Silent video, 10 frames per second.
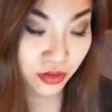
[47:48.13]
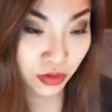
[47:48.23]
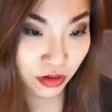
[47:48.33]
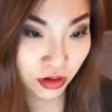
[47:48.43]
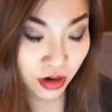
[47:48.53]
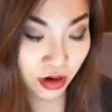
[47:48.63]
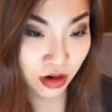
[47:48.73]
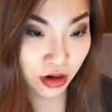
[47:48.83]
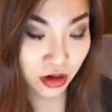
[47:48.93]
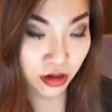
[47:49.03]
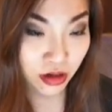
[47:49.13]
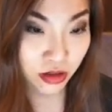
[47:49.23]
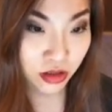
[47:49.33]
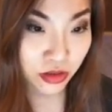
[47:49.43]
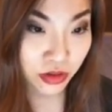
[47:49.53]
Well, I'll
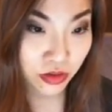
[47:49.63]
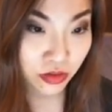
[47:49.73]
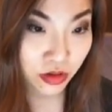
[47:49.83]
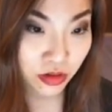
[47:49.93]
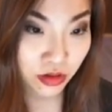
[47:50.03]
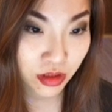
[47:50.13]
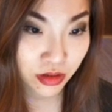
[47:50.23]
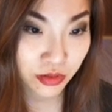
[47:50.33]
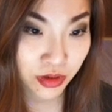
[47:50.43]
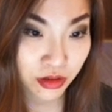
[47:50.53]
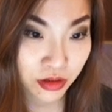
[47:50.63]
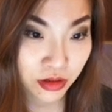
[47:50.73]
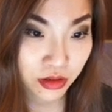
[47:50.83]
show you this one.